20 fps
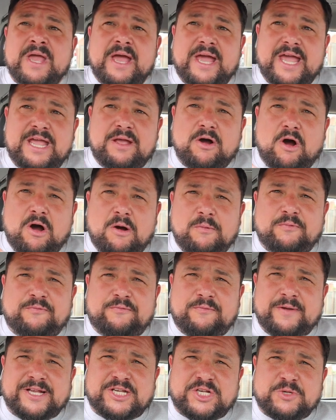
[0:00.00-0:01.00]
he, I
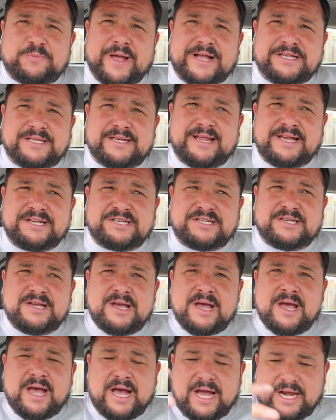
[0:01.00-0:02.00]
expect, unless
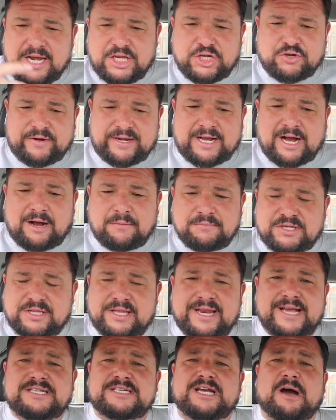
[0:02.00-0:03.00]
an injury comes in
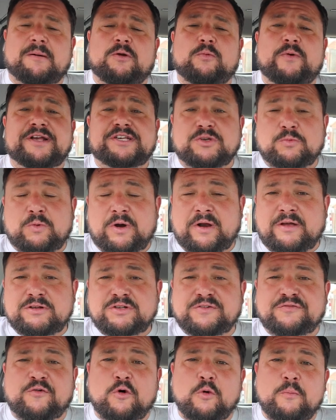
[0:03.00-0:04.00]
the next couple of weeks to one of those
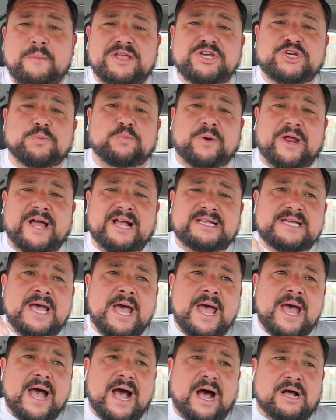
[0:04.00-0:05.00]
aforementioned players,
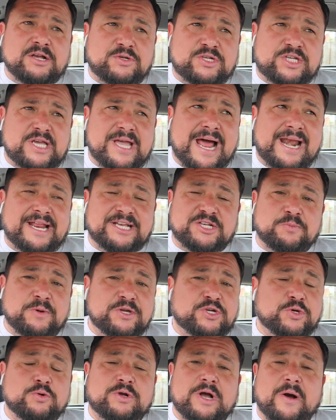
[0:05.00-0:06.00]
I'll see Alex
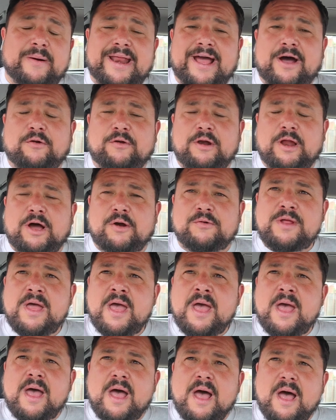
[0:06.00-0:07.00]
Mitchell going out on loan.
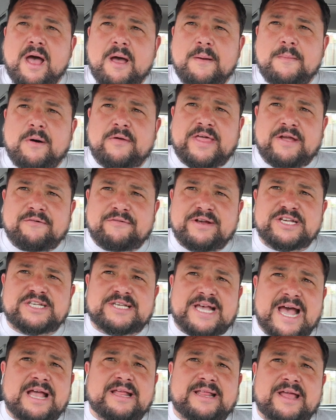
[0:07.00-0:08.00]

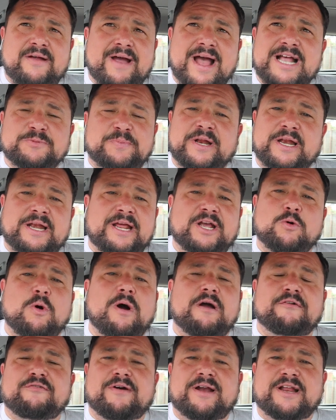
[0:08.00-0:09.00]
There has been an
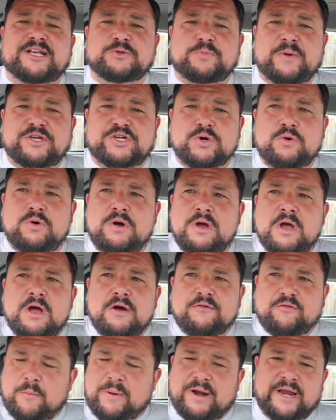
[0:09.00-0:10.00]
inquiry for Alex Mitchell
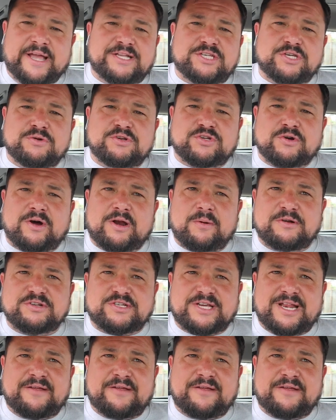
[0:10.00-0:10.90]
from a League 2 side. I won't say